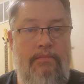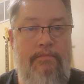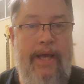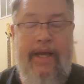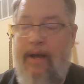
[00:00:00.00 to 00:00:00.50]

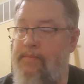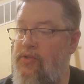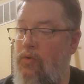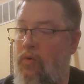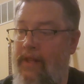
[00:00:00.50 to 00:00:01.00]

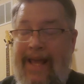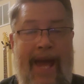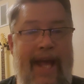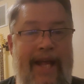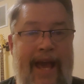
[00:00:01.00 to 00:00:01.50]
pickups or the
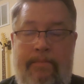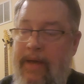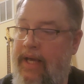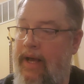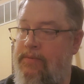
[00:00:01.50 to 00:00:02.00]
K&K
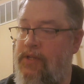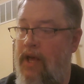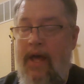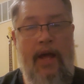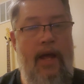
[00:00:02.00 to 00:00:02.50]
pickups,
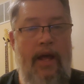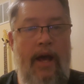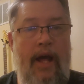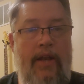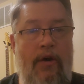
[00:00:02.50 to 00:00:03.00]

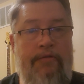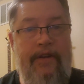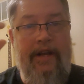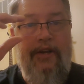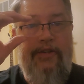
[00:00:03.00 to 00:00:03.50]
no
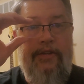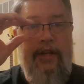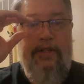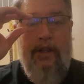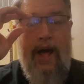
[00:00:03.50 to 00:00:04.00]
fears.
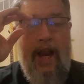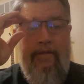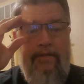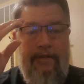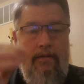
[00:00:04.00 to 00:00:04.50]
There's a lot
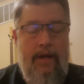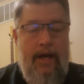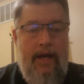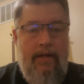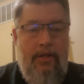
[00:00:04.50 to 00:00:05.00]
of
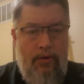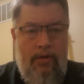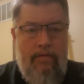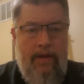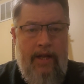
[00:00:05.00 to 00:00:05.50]

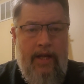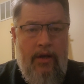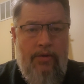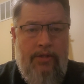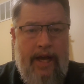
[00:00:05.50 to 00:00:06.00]
YouTube
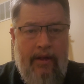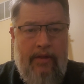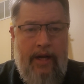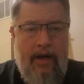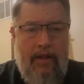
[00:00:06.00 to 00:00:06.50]
videos
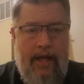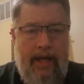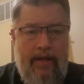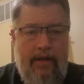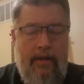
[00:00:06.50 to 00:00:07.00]
out there
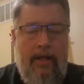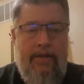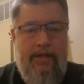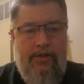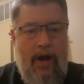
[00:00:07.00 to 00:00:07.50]
that
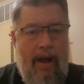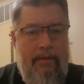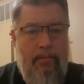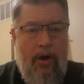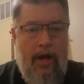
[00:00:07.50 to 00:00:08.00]

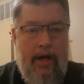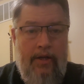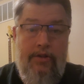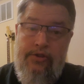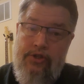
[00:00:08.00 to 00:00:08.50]
describe the
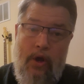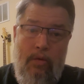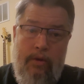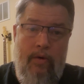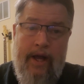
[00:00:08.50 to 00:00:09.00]
product,
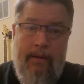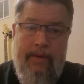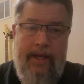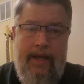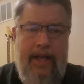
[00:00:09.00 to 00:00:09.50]
show the
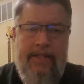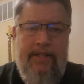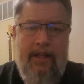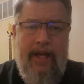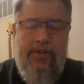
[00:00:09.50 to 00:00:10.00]
recommended
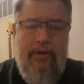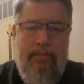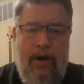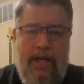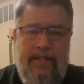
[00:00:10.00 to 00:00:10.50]
installation
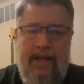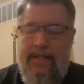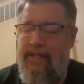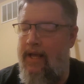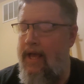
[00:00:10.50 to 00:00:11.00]

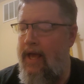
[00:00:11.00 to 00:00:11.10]
process,